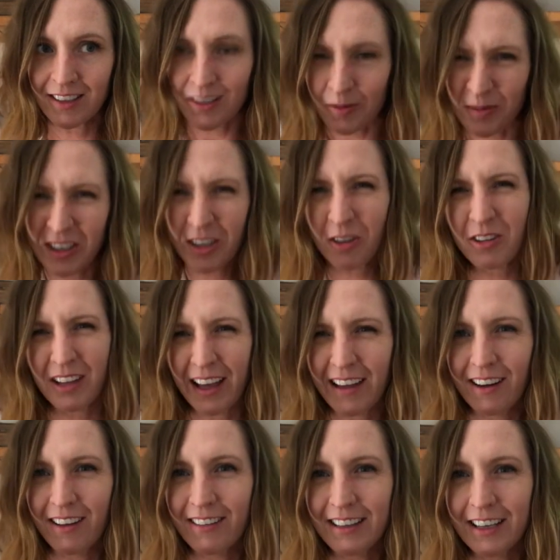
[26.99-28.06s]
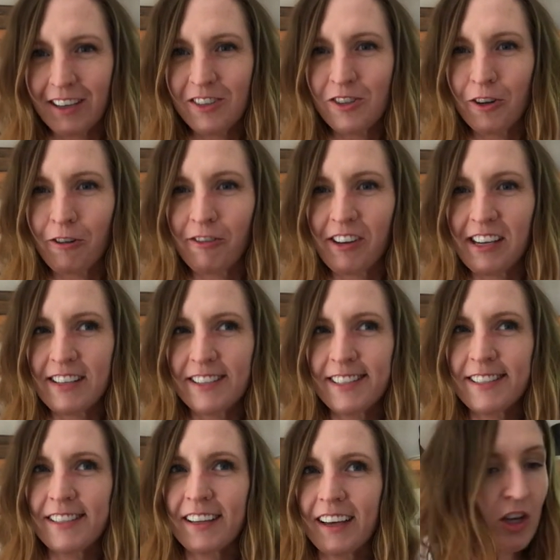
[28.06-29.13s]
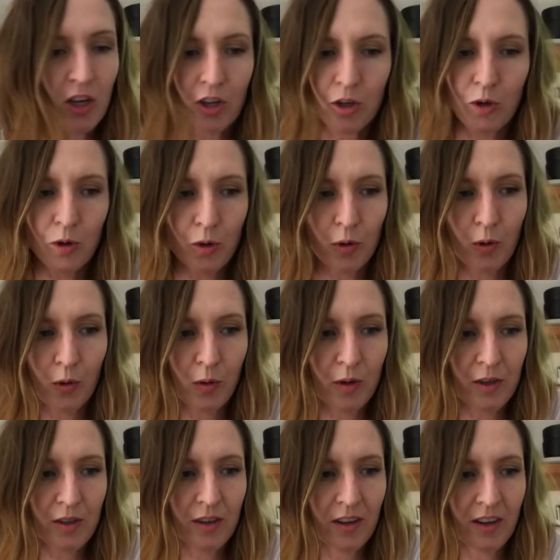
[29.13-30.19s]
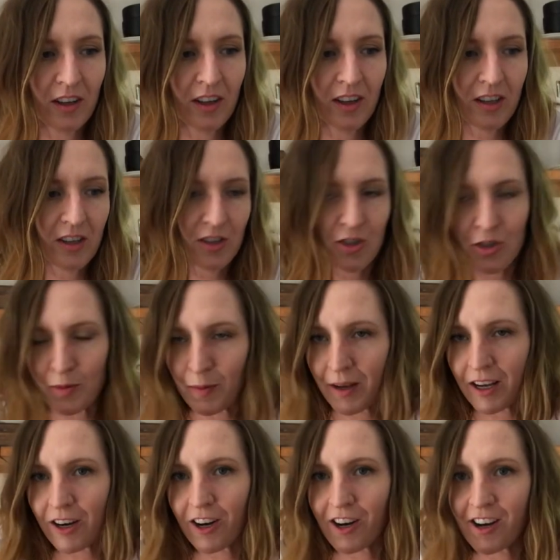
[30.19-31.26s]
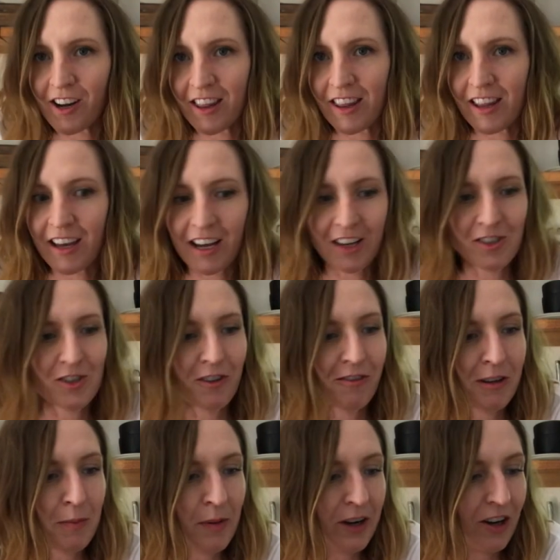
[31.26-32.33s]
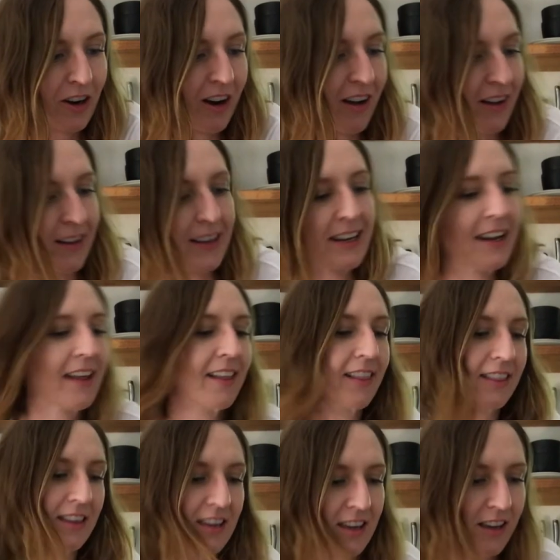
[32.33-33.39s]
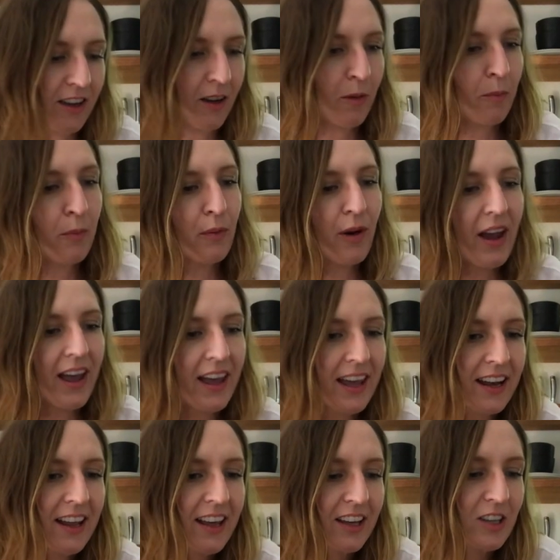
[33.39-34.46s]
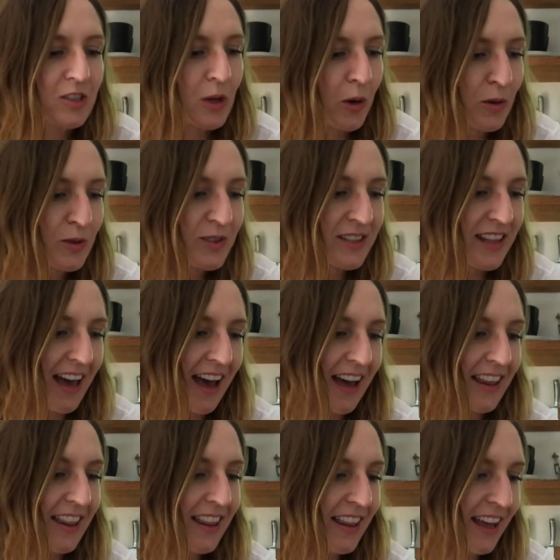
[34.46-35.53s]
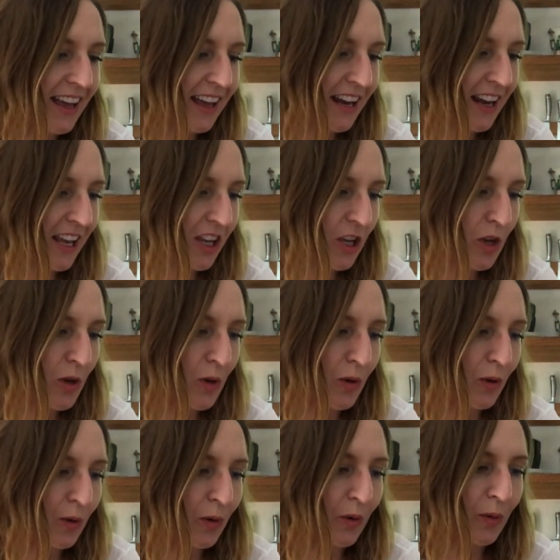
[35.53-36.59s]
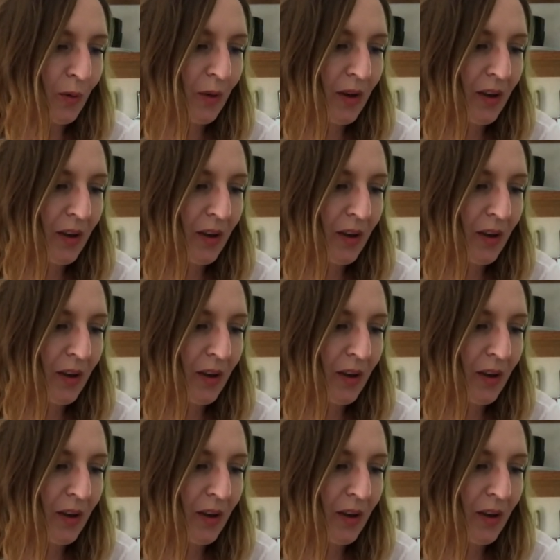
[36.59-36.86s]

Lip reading: I'm gonna go light on the anchovies. You smear the anchovy butter on the bread, toast that, then you